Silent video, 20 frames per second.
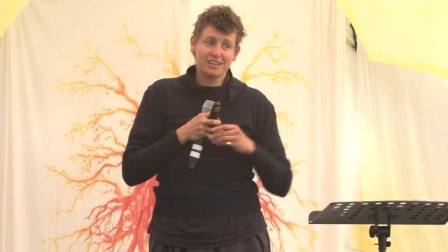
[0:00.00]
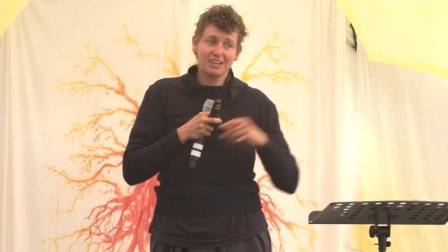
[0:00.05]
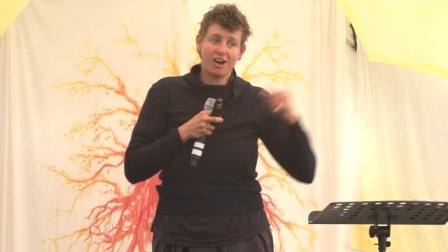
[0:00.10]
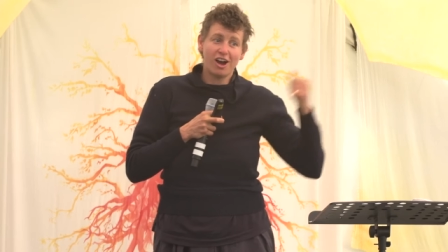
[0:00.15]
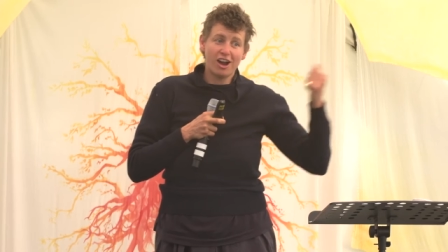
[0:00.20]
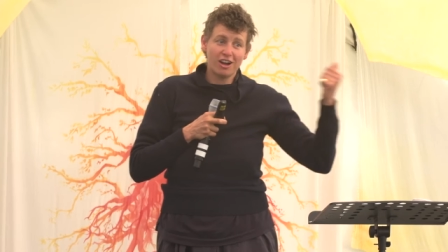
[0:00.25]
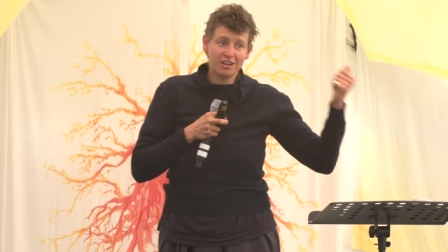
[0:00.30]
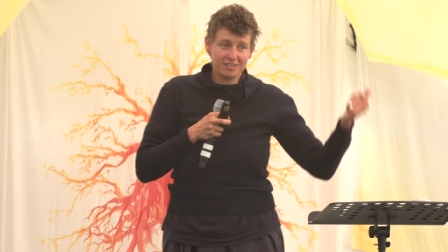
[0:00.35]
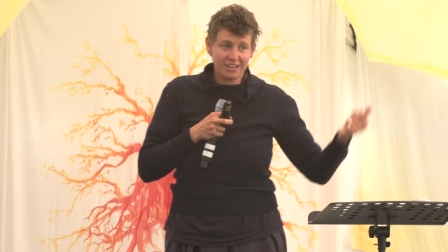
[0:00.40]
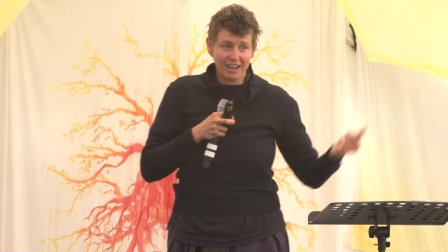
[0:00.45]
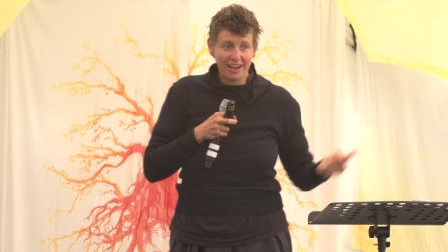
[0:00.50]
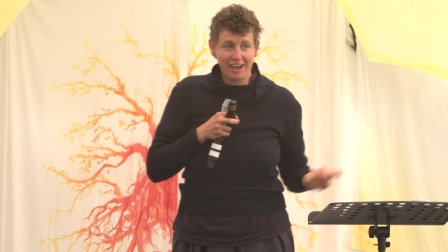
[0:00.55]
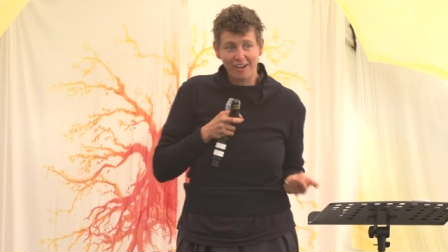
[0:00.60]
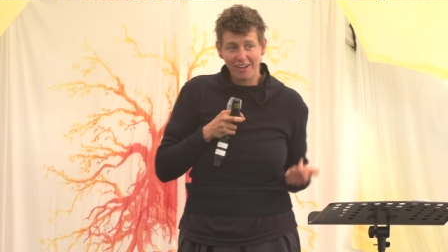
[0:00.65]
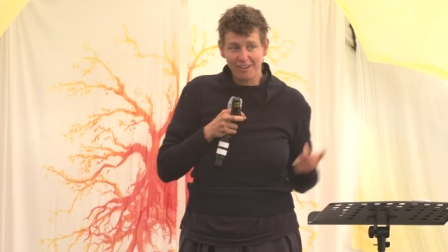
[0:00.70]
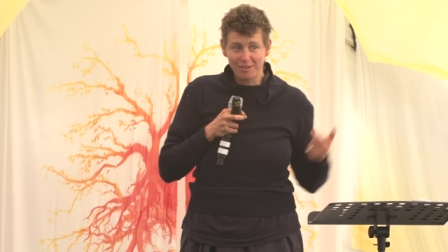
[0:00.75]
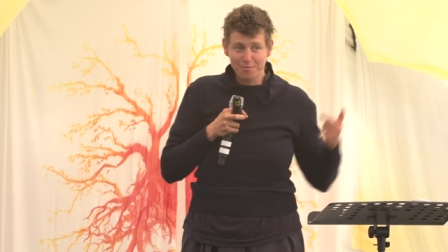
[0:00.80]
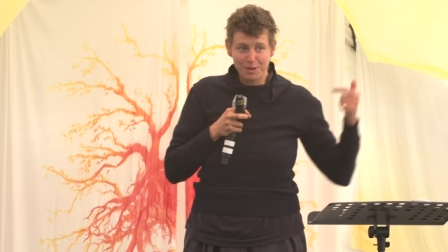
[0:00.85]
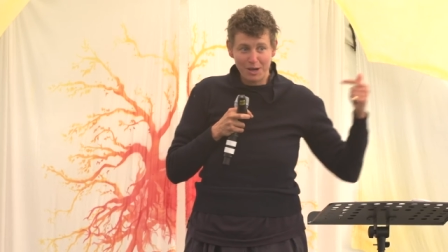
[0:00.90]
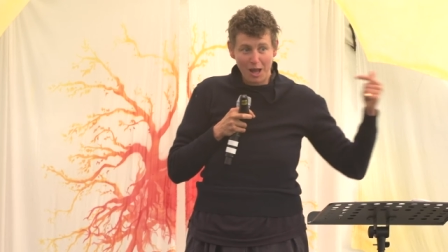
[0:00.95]

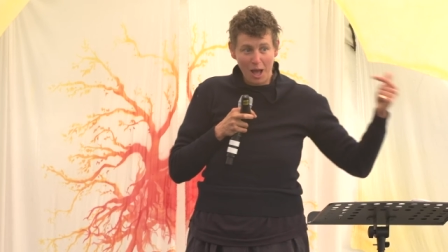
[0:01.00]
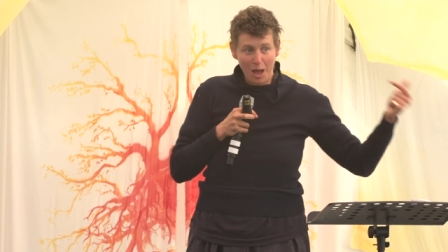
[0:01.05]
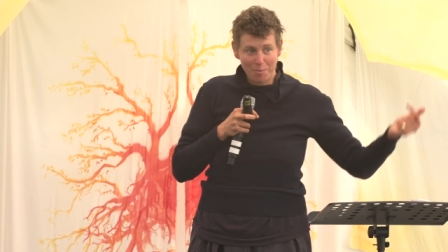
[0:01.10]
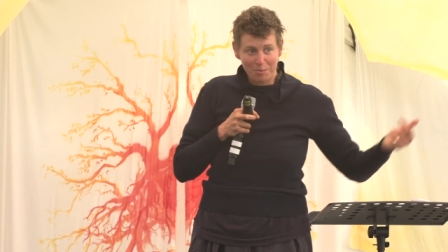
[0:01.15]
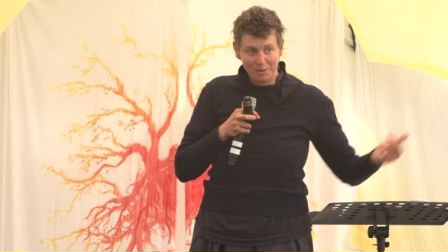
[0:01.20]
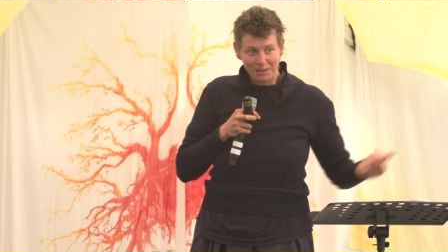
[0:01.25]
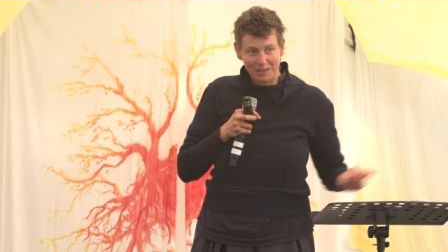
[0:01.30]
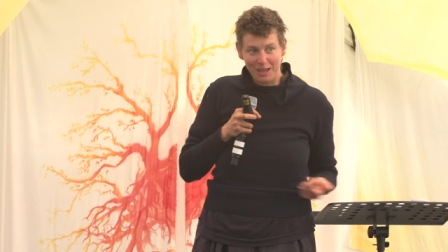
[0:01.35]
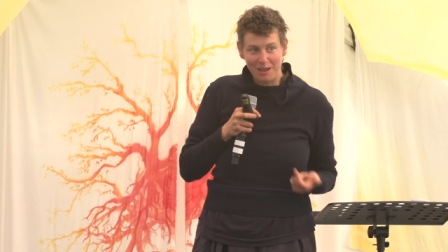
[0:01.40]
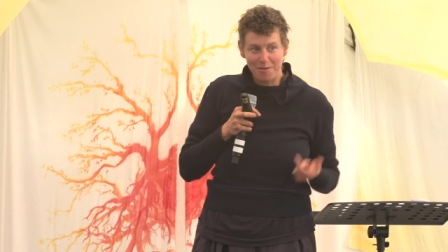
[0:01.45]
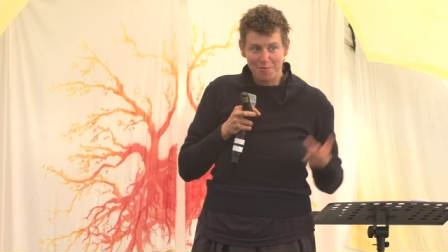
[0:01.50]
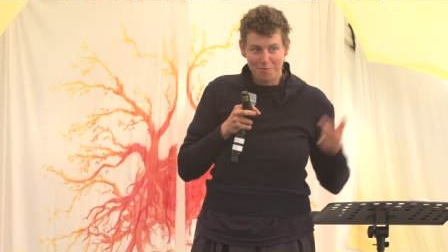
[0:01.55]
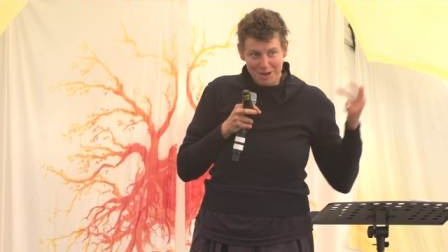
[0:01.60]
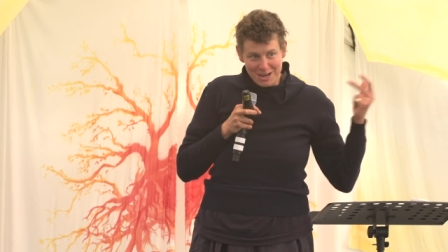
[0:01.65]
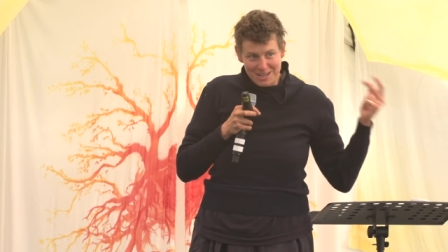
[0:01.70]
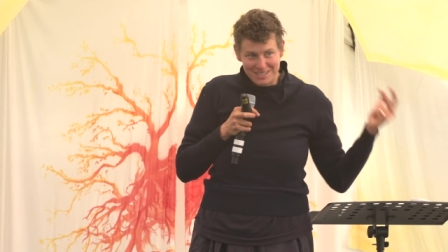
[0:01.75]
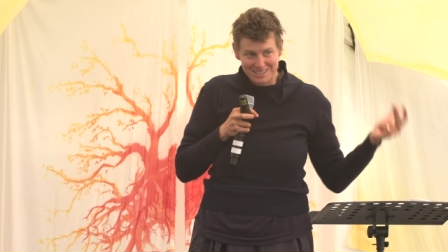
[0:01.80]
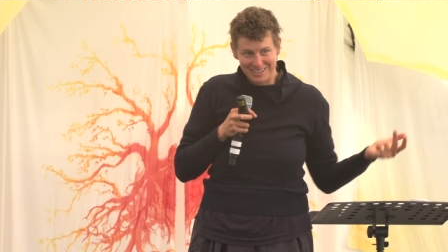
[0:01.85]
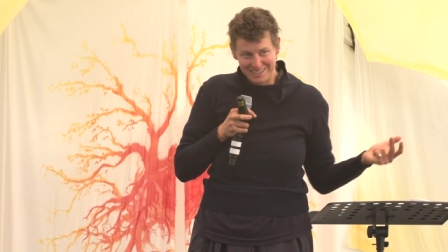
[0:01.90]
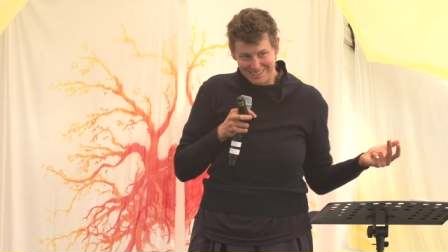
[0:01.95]
cartel monopoly
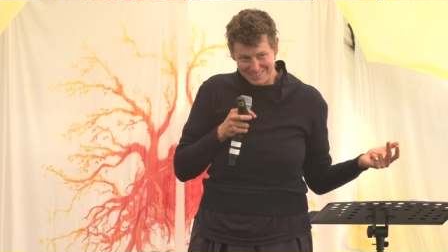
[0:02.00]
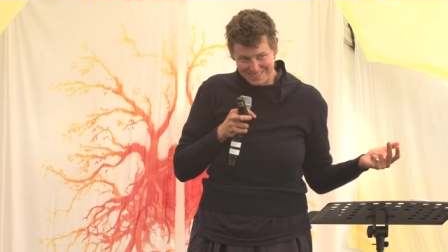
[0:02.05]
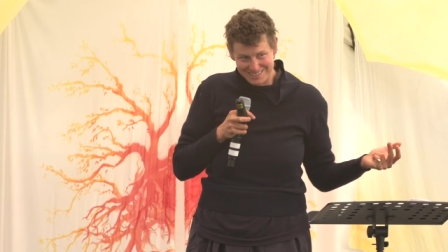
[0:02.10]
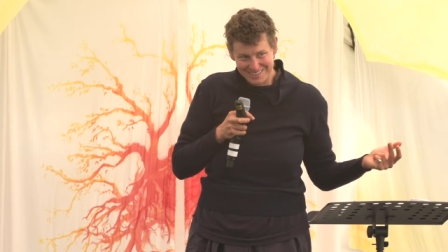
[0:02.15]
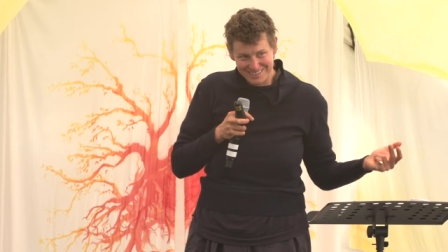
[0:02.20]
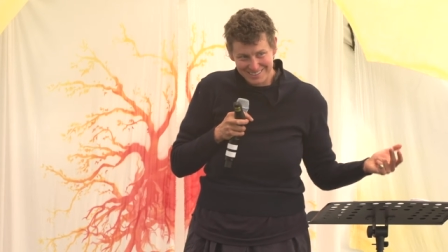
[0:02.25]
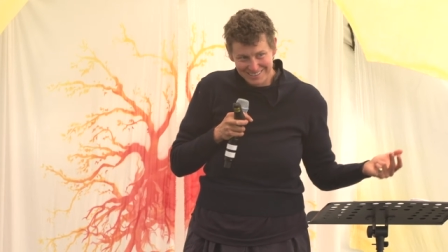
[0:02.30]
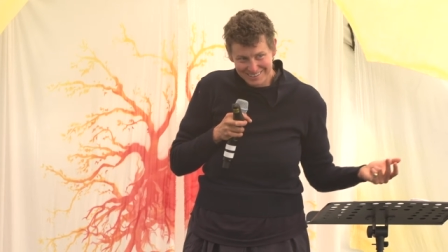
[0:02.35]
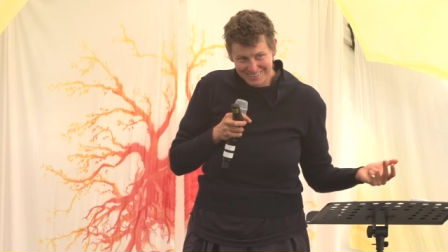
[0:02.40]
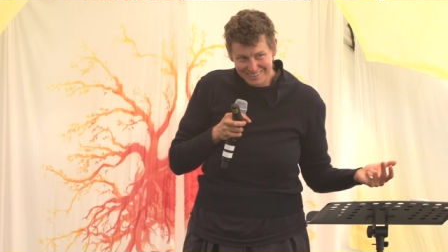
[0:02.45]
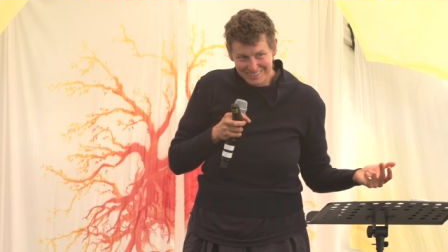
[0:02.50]
reasons